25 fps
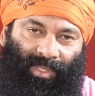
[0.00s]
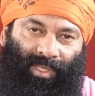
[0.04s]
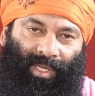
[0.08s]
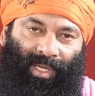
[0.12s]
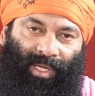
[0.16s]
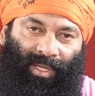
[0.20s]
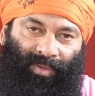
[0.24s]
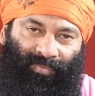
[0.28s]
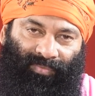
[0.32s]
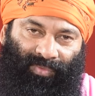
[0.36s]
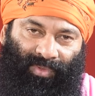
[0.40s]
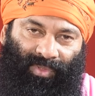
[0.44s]
I
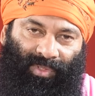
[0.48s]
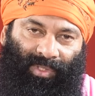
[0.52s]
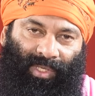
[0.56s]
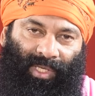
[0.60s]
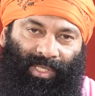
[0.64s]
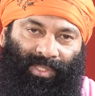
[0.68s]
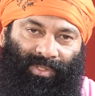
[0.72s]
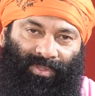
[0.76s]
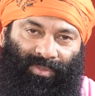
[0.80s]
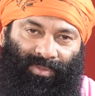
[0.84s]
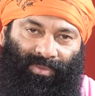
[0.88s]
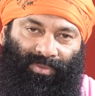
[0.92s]
have the
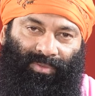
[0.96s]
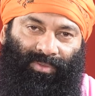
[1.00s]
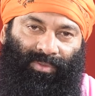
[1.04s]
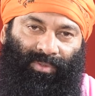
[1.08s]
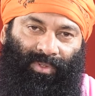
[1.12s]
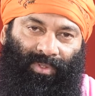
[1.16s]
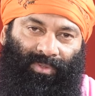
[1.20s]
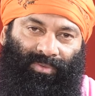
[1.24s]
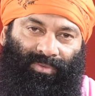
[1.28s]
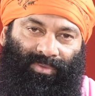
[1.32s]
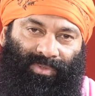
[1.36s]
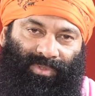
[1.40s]
right
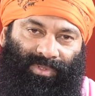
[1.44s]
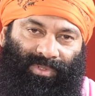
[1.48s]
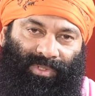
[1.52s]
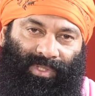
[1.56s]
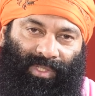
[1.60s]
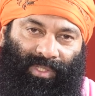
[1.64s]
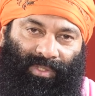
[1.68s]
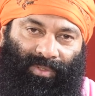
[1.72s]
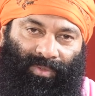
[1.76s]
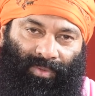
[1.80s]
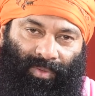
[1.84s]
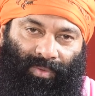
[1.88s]
not to
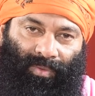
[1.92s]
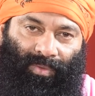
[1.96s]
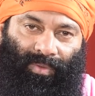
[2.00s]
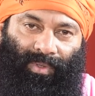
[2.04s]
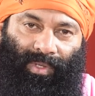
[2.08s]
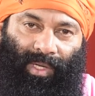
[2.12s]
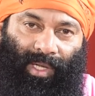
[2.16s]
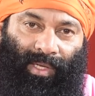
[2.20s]
say no.